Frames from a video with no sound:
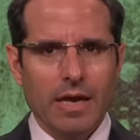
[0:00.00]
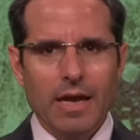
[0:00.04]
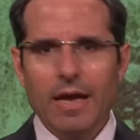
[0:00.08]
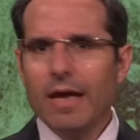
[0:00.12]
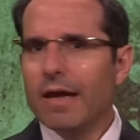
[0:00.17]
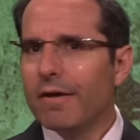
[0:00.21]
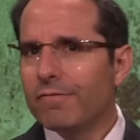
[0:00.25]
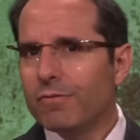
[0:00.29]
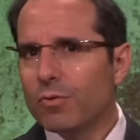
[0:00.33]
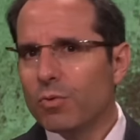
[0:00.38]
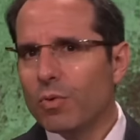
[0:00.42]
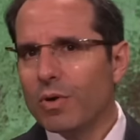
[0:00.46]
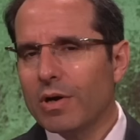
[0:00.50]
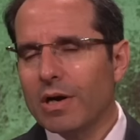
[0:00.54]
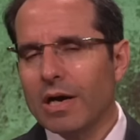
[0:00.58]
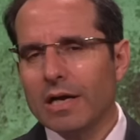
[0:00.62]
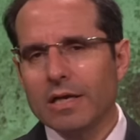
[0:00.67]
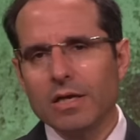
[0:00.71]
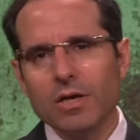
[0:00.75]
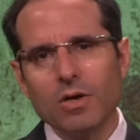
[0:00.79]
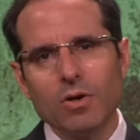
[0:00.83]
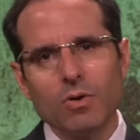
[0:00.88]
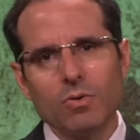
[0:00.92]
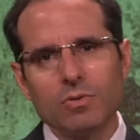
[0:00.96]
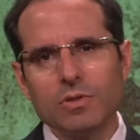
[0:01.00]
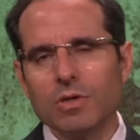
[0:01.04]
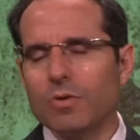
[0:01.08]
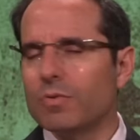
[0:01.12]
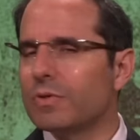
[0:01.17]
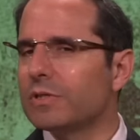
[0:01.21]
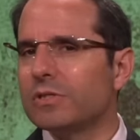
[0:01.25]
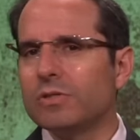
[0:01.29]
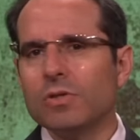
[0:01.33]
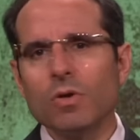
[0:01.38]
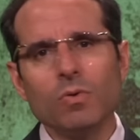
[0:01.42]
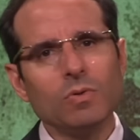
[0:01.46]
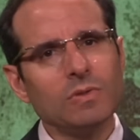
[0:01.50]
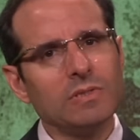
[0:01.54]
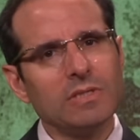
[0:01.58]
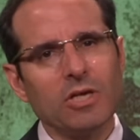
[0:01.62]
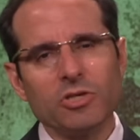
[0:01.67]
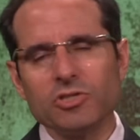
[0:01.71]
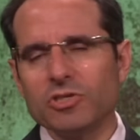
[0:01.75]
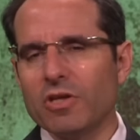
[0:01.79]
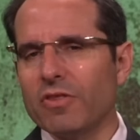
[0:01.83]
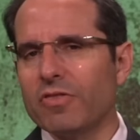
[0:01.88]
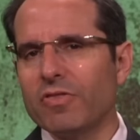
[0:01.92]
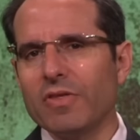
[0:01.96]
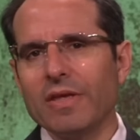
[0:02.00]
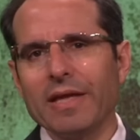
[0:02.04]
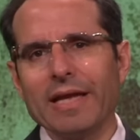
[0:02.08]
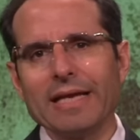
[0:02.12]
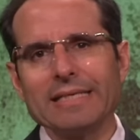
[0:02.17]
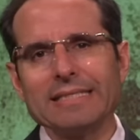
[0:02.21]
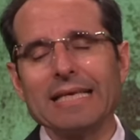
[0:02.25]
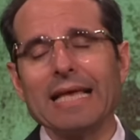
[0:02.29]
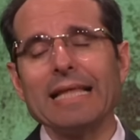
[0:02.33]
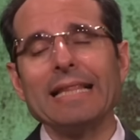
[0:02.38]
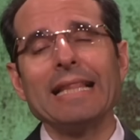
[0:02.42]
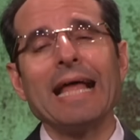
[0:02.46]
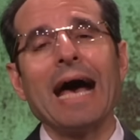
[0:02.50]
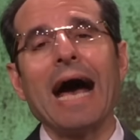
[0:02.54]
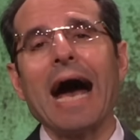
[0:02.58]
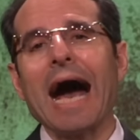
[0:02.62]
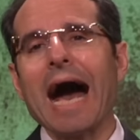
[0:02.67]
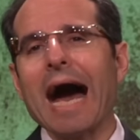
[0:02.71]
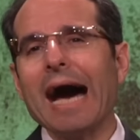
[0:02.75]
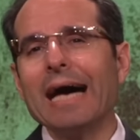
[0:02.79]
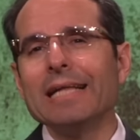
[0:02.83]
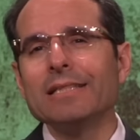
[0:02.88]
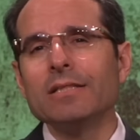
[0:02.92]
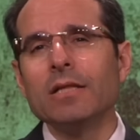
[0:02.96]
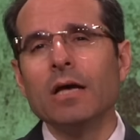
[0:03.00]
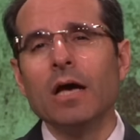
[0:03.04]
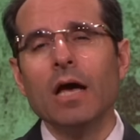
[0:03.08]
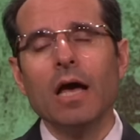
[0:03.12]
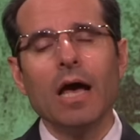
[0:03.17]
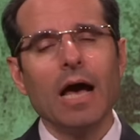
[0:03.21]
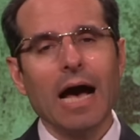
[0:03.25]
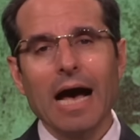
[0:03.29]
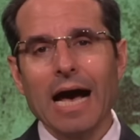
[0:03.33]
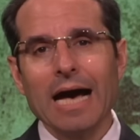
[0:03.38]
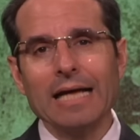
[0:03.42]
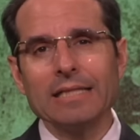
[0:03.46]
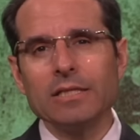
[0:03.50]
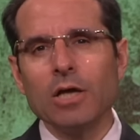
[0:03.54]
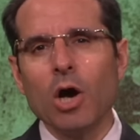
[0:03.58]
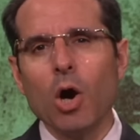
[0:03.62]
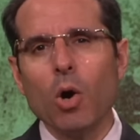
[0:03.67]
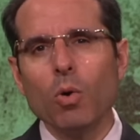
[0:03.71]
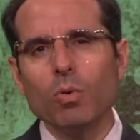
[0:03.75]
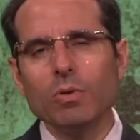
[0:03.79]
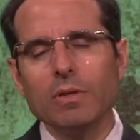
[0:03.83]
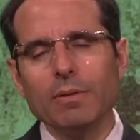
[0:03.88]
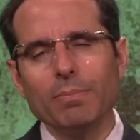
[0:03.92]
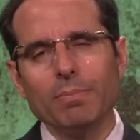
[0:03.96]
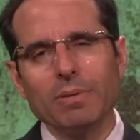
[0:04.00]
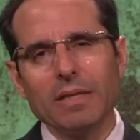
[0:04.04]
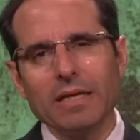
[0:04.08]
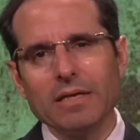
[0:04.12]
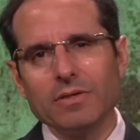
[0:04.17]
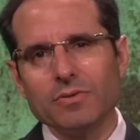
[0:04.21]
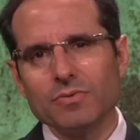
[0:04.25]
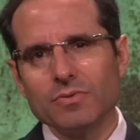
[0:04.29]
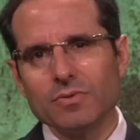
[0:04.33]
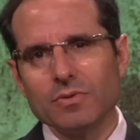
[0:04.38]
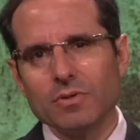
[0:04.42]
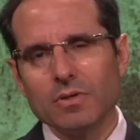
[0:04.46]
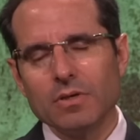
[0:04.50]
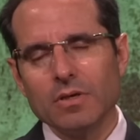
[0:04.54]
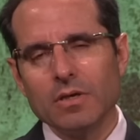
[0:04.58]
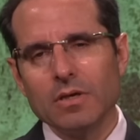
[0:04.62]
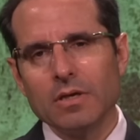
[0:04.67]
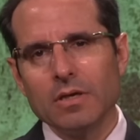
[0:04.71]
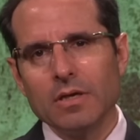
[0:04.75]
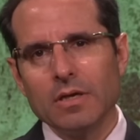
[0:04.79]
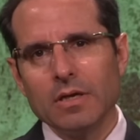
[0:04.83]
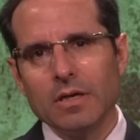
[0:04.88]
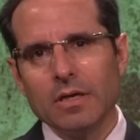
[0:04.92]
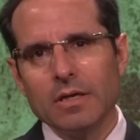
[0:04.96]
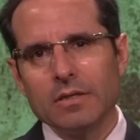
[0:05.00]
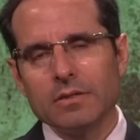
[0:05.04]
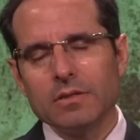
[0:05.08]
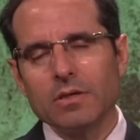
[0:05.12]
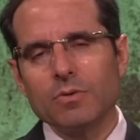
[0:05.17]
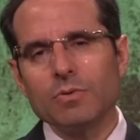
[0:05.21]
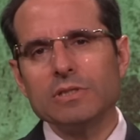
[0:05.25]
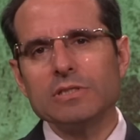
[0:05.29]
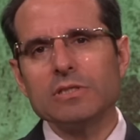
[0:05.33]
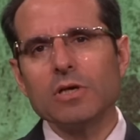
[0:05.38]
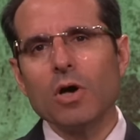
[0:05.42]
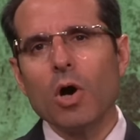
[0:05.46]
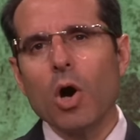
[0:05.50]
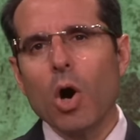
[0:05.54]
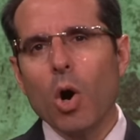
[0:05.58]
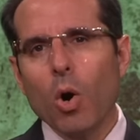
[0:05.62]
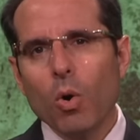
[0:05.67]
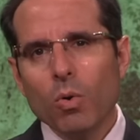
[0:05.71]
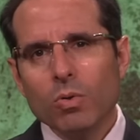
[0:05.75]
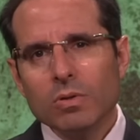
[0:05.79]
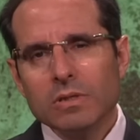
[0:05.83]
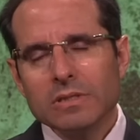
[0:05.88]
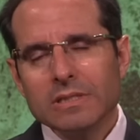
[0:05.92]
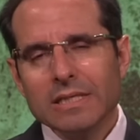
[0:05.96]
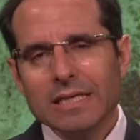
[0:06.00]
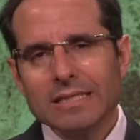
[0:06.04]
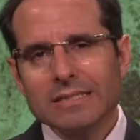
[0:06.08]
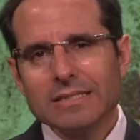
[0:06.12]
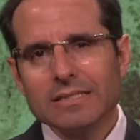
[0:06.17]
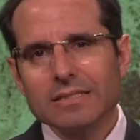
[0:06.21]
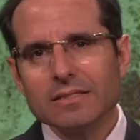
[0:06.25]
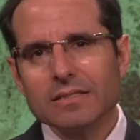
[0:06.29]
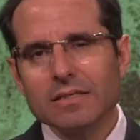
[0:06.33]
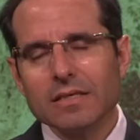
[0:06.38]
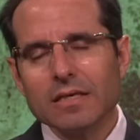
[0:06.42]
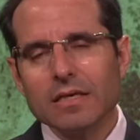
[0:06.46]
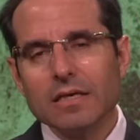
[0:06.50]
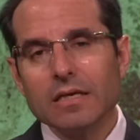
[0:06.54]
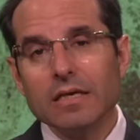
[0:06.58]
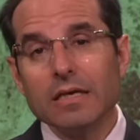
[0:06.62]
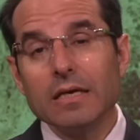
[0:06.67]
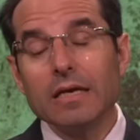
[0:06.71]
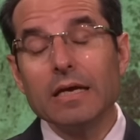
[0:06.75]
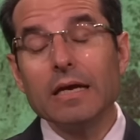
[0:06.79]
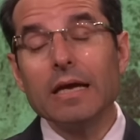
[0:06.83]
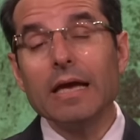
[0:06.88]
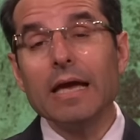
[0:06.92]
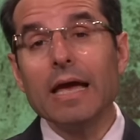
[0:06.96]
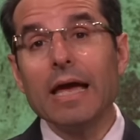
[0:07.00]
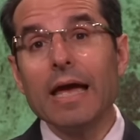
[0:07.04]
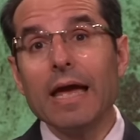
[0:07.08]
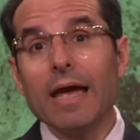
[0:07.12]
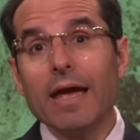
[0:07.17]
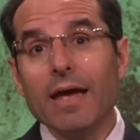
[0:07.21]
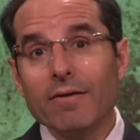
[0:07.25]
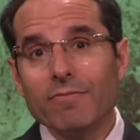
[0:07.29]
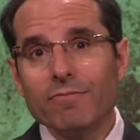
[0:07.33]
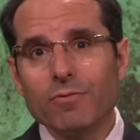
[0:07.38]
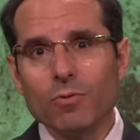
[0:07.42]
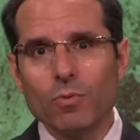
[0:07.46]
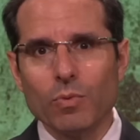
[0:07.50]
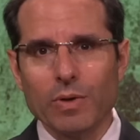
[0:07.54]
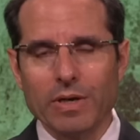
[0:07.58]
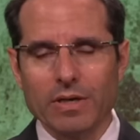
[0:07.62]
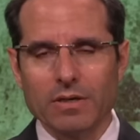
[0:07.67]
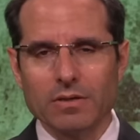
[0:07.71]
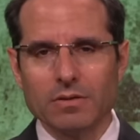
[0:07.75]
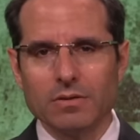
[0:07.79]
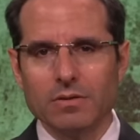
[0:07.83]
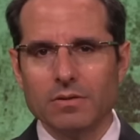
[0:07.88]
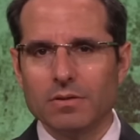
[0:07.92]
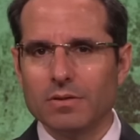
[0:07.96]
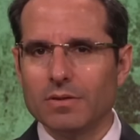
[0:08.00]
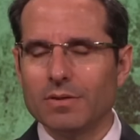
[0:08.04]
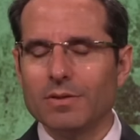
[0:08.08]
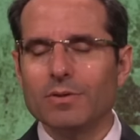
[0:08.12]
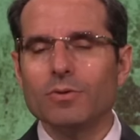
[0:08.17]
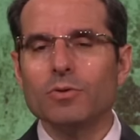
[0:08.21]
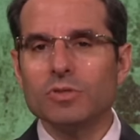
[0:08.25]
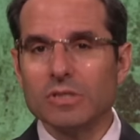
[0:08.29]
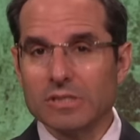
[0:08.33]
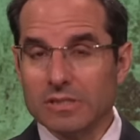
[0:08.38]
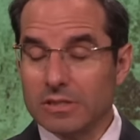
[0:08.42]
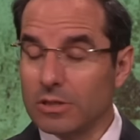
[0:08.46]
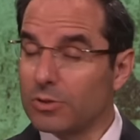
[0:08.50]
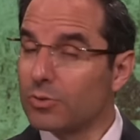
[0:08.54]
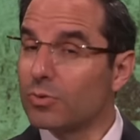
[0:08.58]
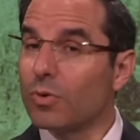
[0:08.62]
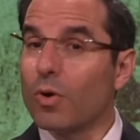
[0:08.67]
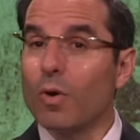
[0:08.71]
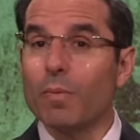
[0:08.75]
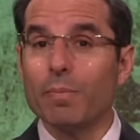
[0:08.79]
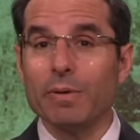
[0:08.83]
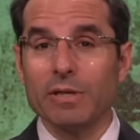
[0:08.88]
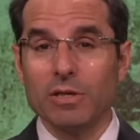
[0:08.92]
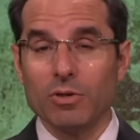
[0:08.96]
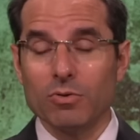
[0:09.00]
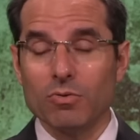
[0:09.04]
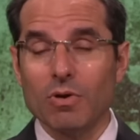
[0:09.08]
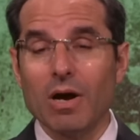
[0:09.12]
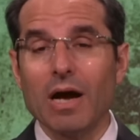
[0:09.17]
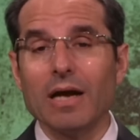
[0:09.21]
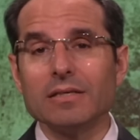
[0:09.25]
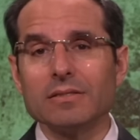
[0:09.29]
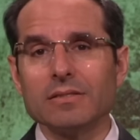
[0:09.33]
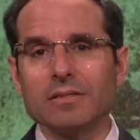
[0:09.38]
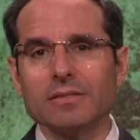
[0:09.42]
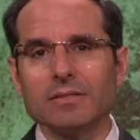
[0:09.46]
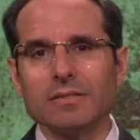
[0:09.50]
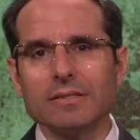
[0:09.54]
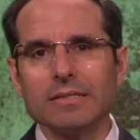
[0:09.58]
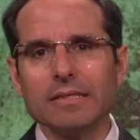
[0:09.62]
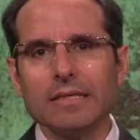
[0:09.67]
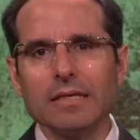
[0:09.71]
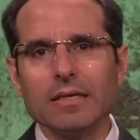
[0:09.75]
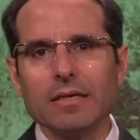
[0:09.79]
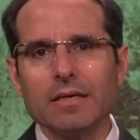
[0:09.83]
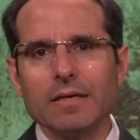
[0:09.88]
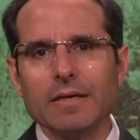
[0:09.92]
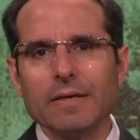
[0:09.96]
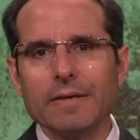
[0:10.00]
everywhere I go, there is no such a thing as an un unholy place. There is holiness everywhere. You just need to open your eyes and see.